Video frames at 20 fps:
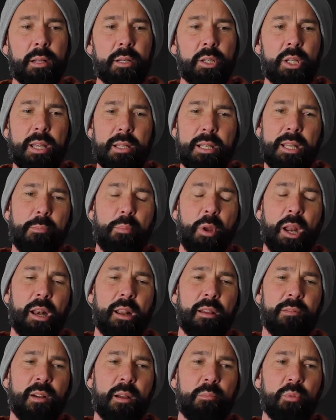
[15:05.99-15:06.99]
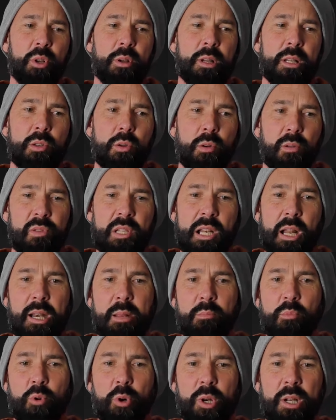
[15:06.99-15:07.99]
Typically if I'm doing sort of slightly more